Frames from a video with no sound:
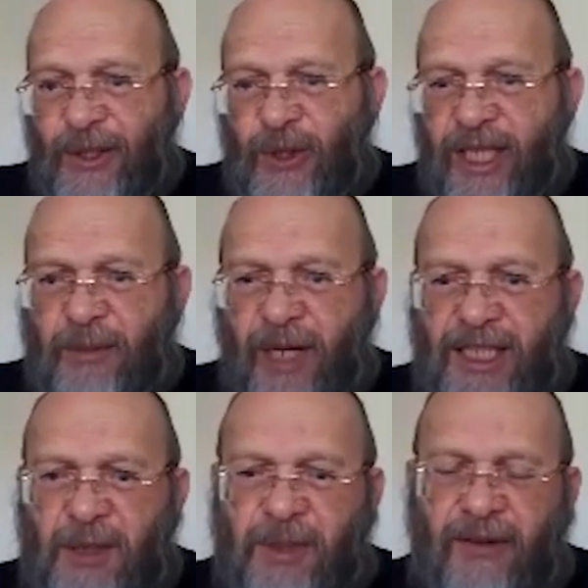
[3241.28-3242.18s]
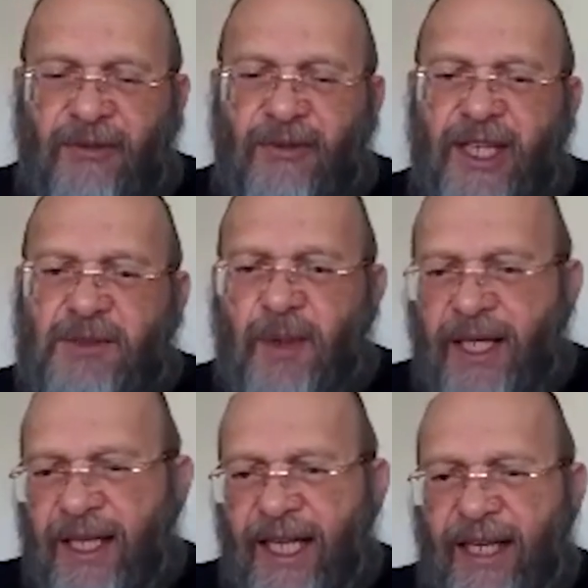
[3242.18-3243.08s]
We can multiply first
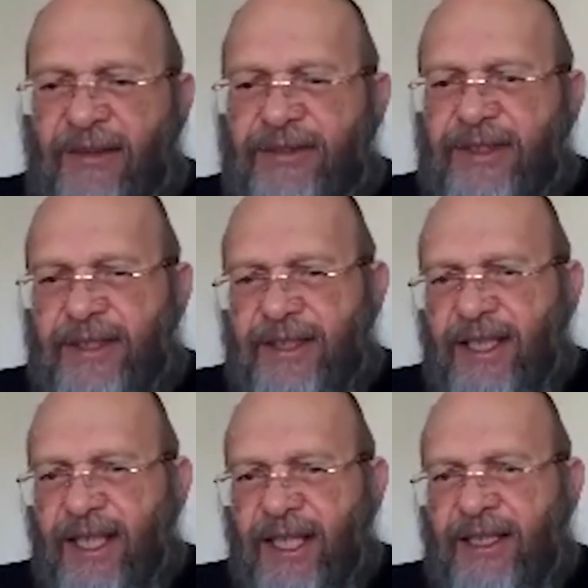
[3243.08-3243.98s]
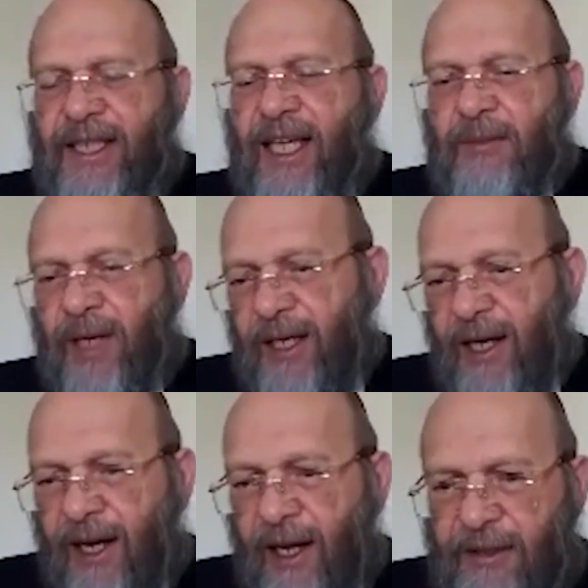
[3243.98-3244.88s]
by left and then by
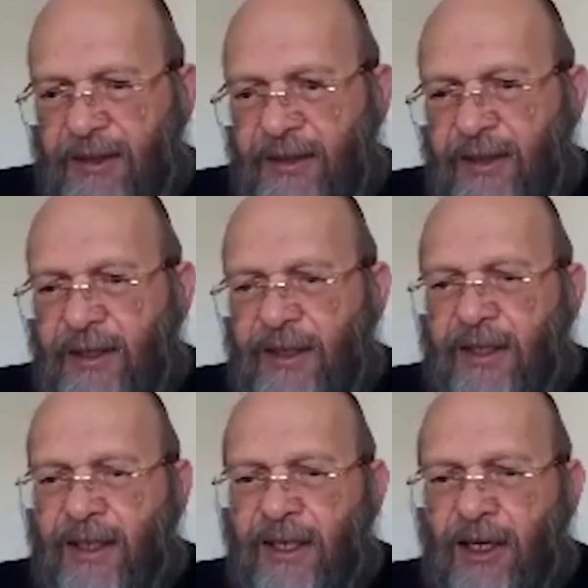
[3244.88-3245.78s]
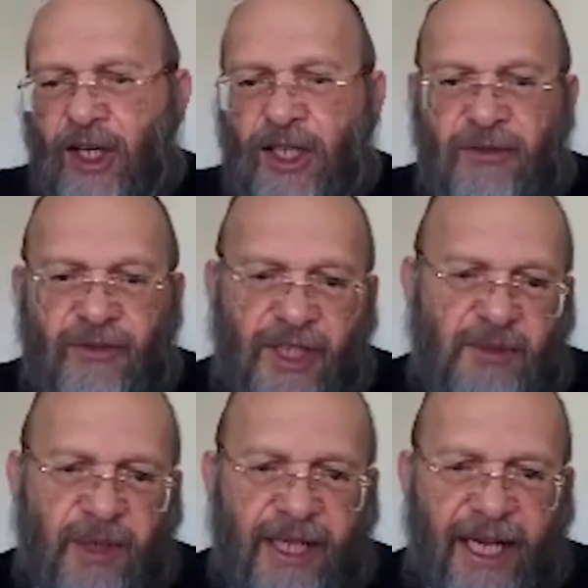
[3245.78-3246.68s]
right, or
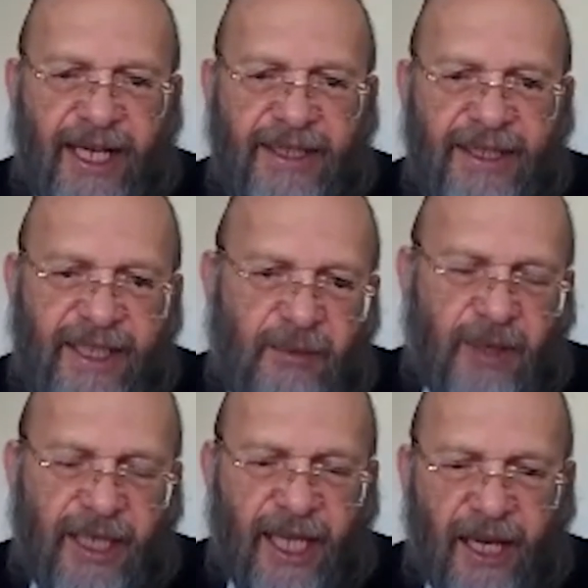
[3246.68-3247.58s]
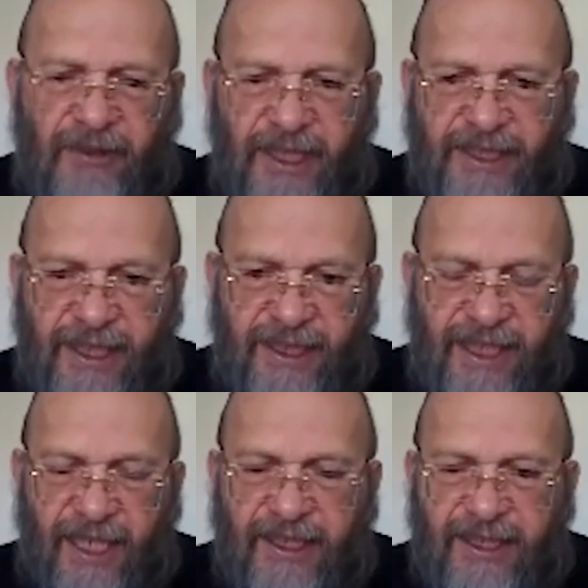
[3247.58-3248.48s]
first by right and then by left. It's
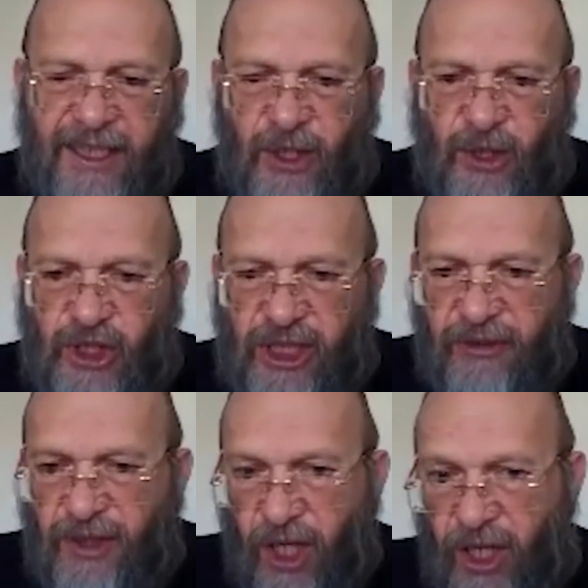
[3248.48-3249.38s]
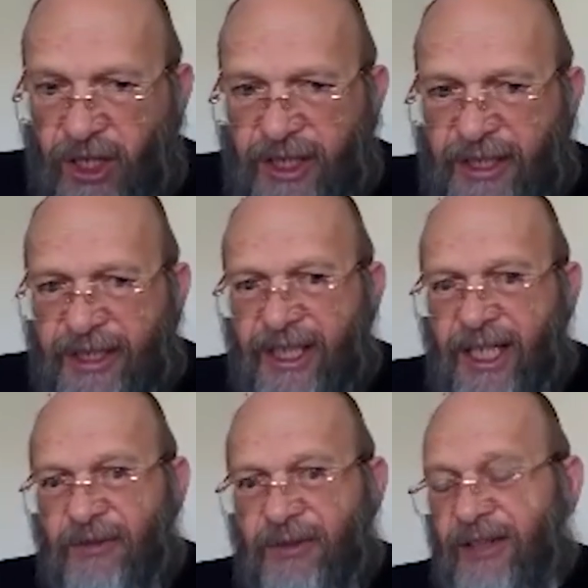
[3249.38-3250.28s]
exactly the associative law.
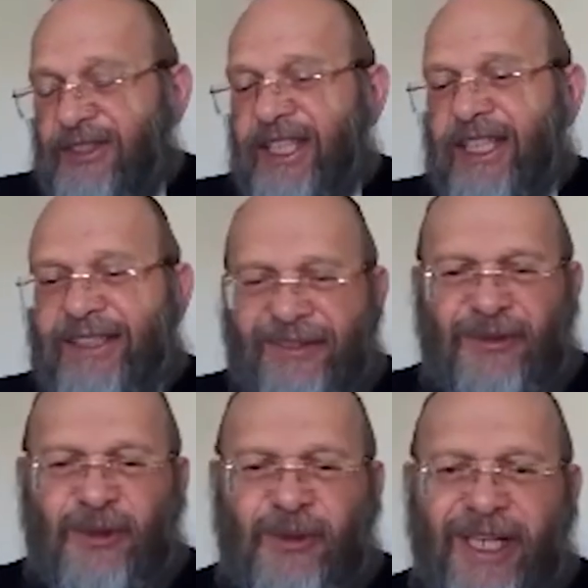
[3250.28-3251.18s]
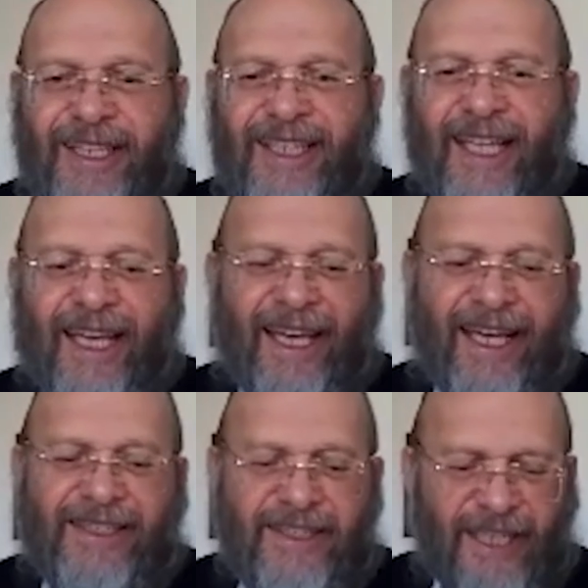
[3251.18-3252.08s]
And we have seen the
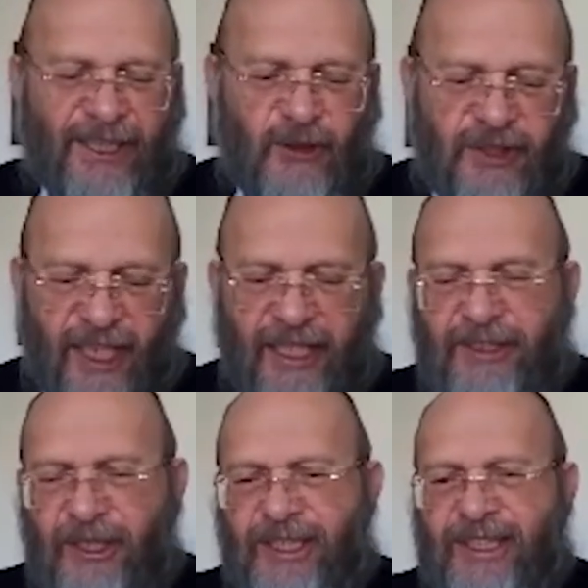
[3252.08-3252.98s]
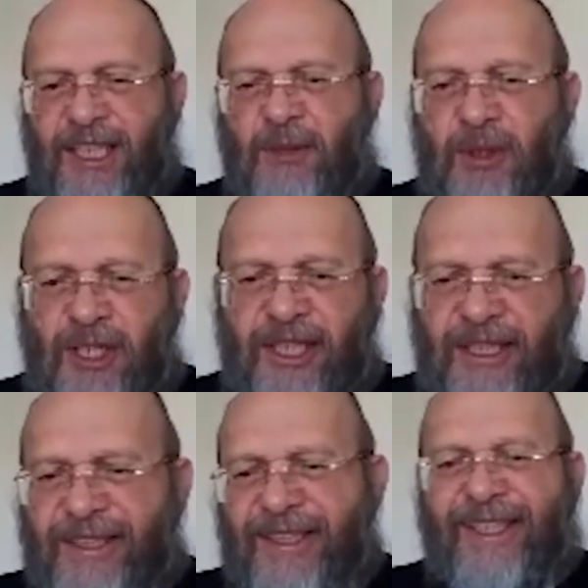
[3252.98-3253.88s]
exercise of tensor that the
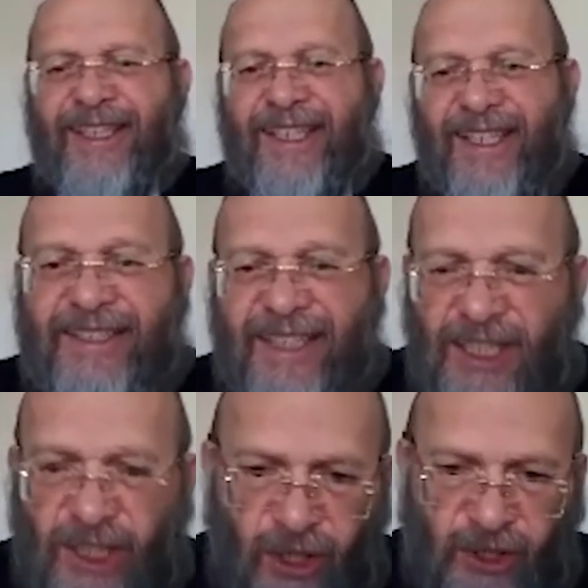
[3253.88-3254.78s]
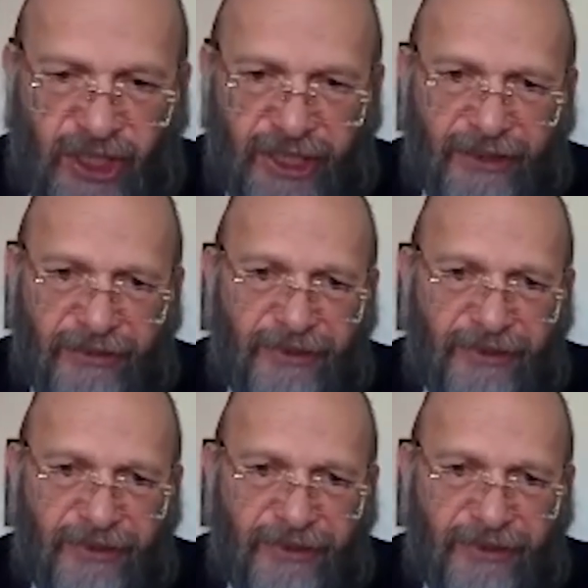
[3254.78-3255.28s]
product is associative.